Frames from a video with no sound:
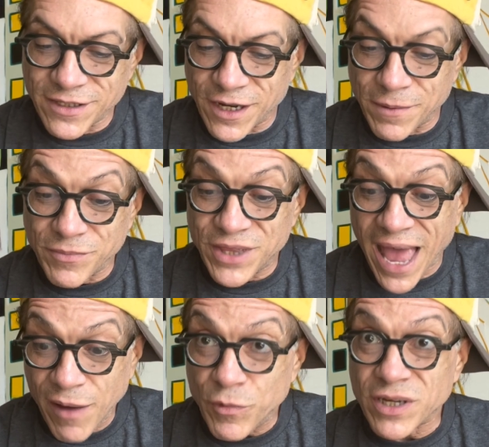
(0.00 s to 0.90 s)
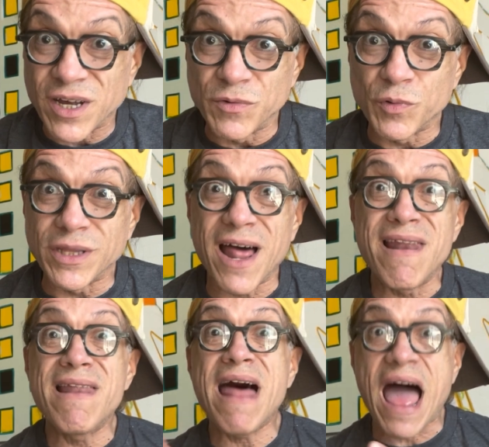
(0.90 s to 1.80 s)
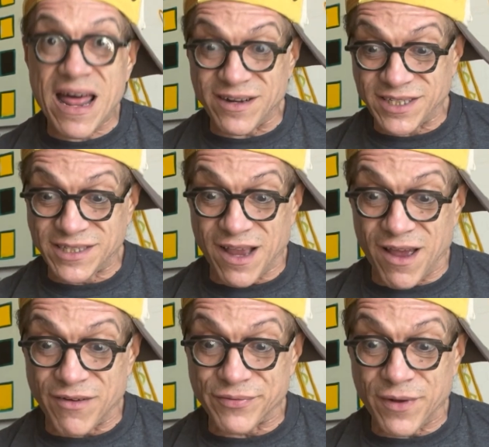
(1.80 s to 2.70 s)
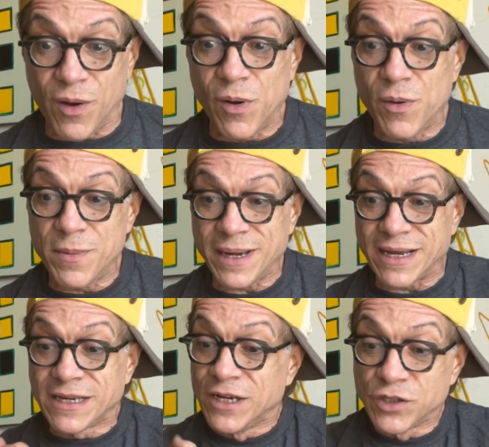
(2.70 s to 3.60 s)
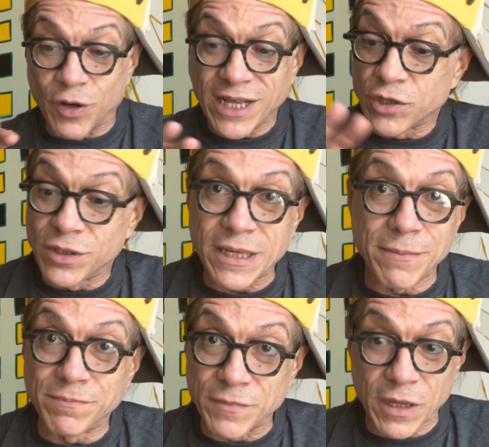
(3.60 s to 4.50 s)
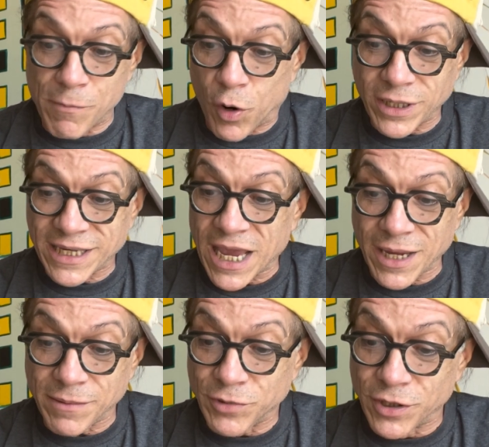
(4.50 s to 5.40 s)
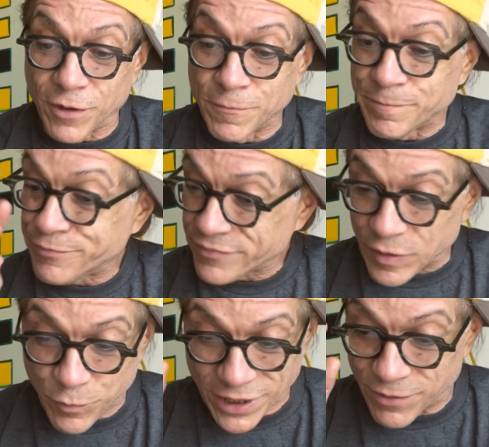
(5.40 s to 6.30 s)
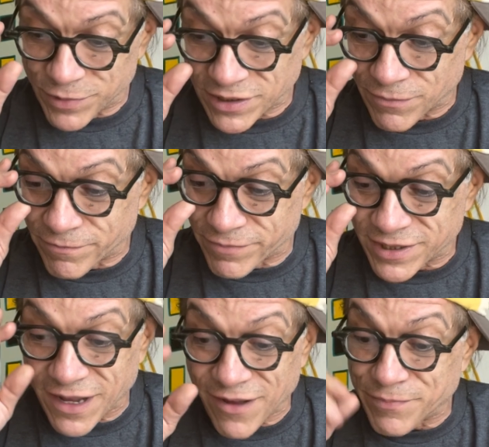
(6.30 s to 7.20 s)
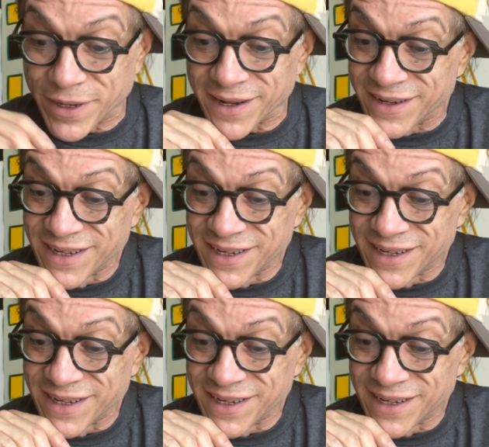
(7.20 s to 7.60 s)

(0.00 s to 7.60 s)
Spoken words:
that one comes with a lot of stuff. Oh my! So I thought that Marty came, you know, with some stuff, but